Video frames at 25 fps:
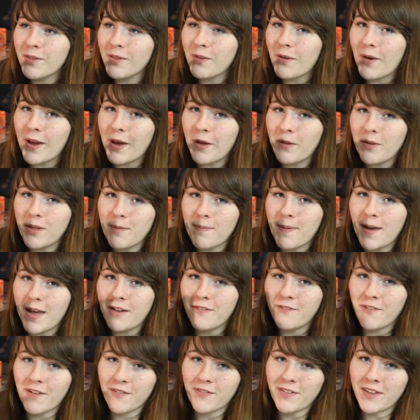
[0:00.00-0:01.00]
so I only
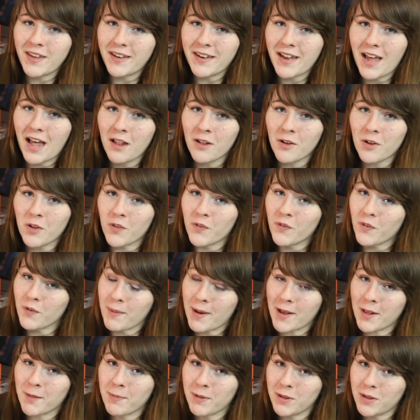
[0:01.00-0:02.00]
paid $15 for
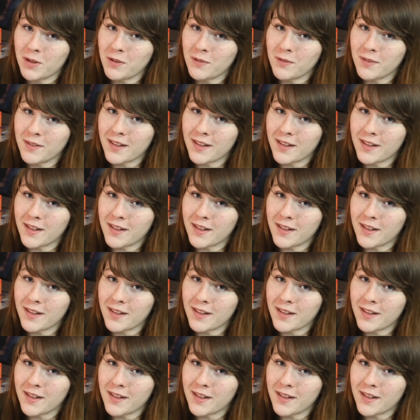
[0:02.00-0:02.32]
my Splatoon